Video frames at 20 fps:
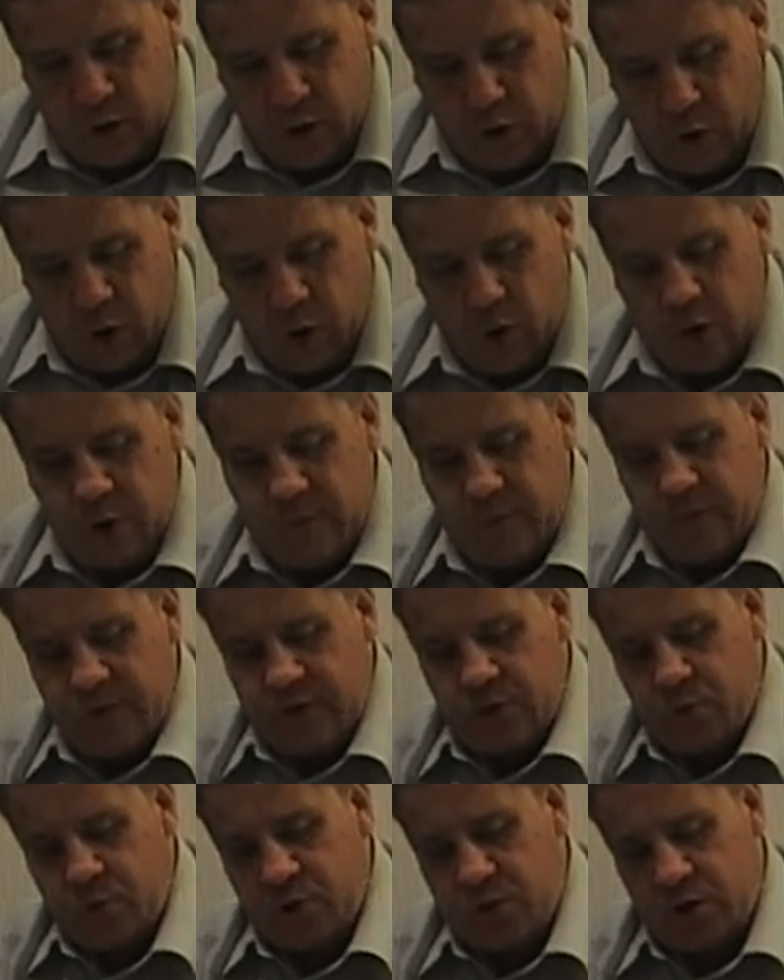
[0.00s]
All of
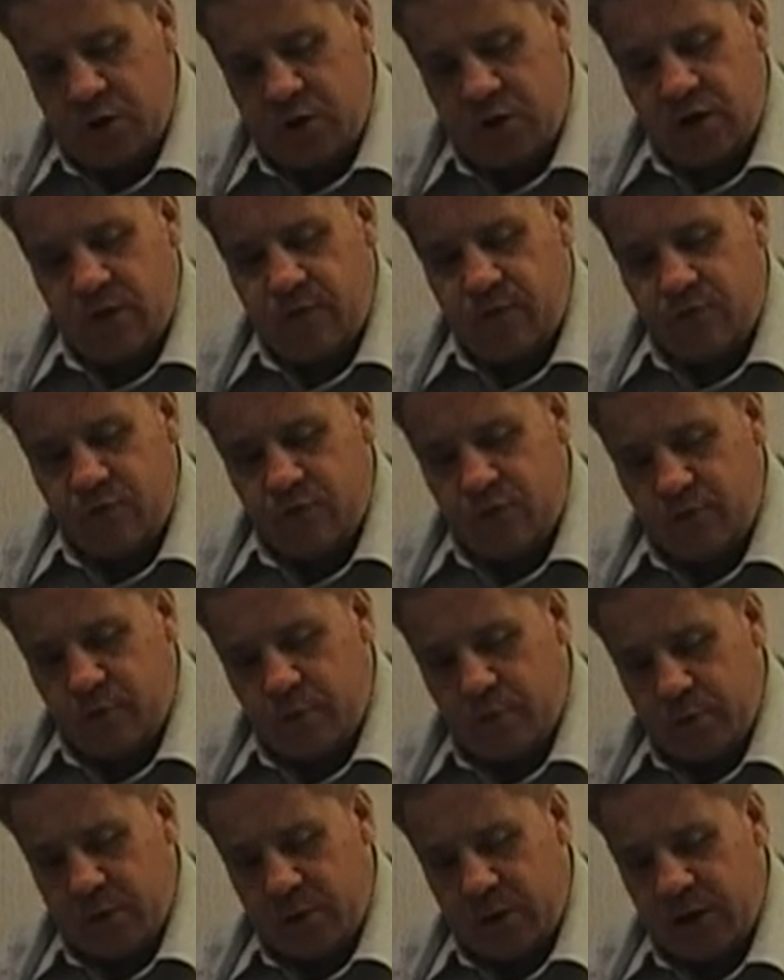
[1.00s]
this was achieved through the
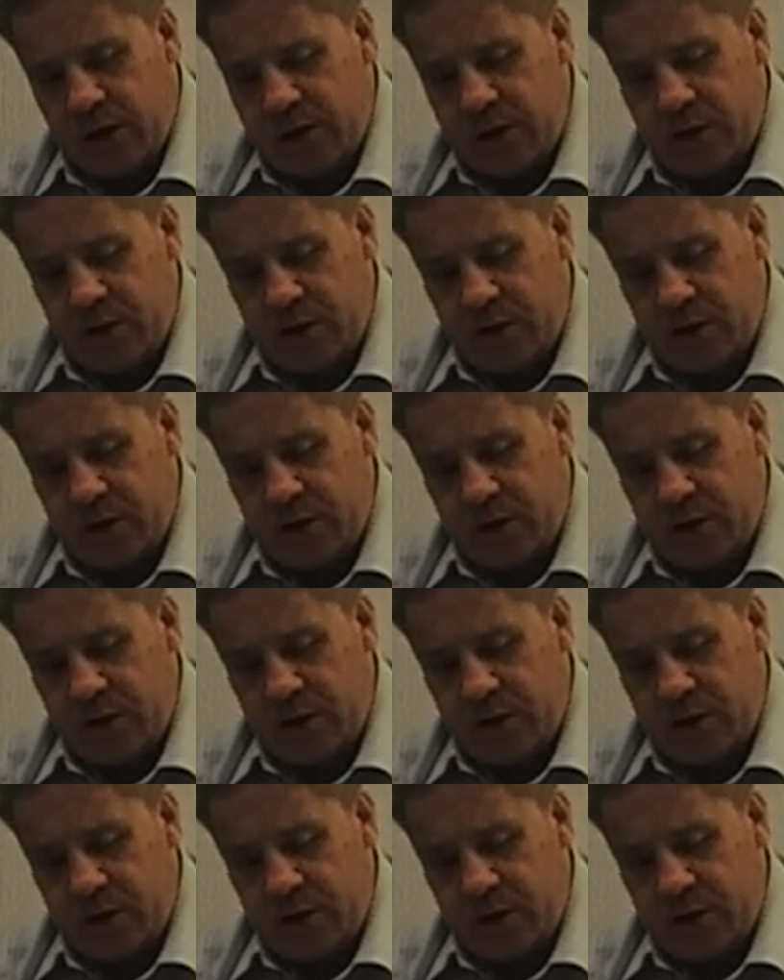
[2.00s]
precise